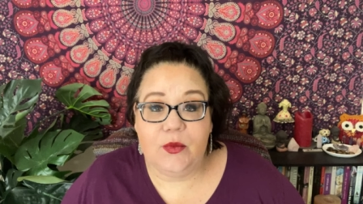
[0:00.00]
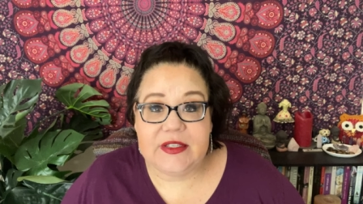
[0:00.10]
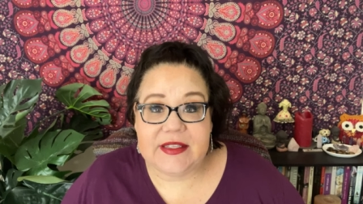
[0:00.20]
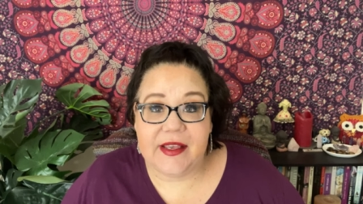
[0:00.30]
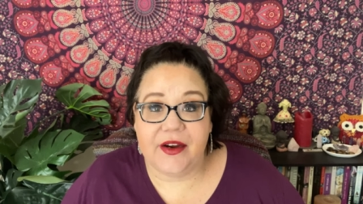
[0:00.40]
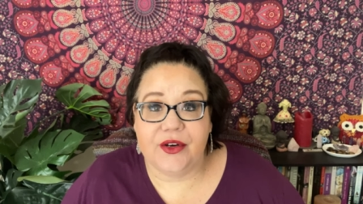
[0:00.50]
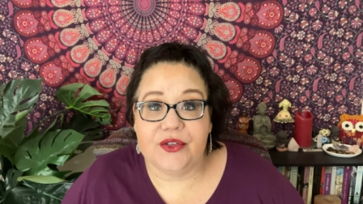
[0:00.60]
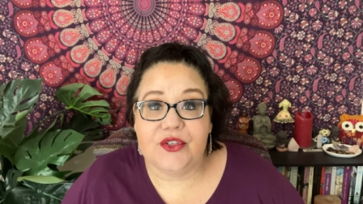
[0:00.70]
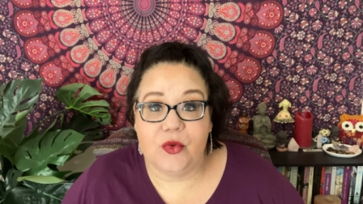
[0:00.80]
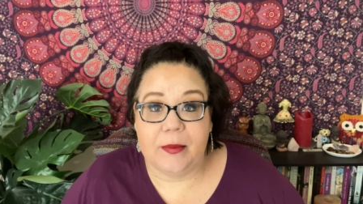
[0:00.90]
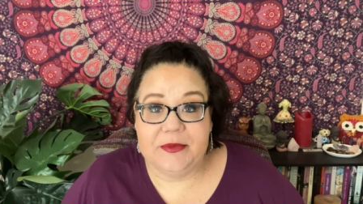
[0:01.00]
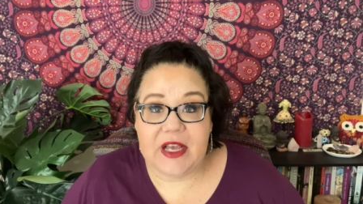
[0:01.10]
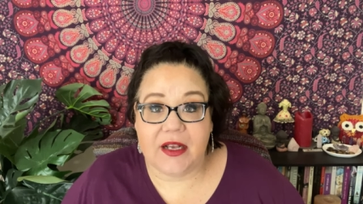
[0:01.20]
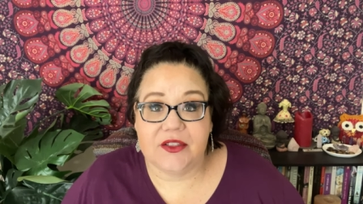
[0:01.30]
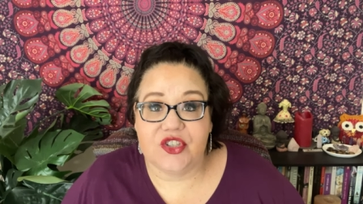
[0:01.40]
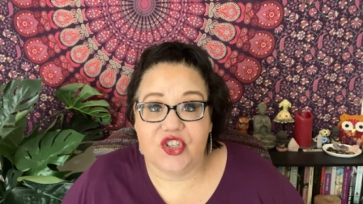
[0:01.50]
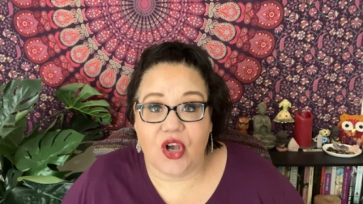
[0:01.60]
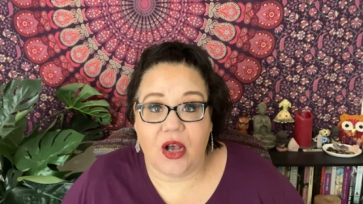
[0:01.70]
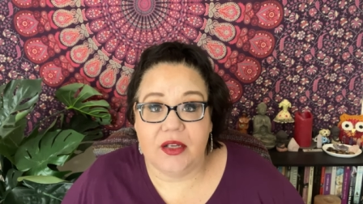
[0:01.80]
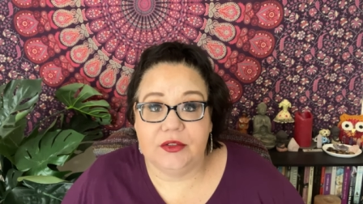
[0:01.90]
was there to abduct
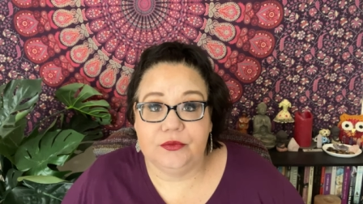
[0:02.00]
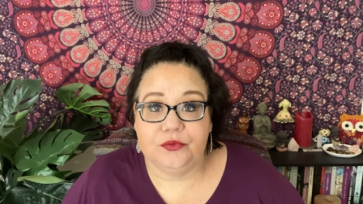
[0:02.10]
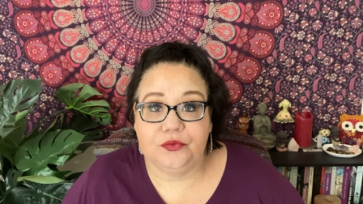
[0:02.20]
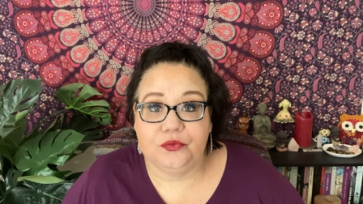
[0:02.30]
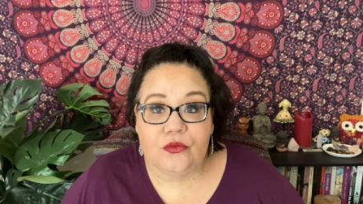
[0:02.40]
Shawn.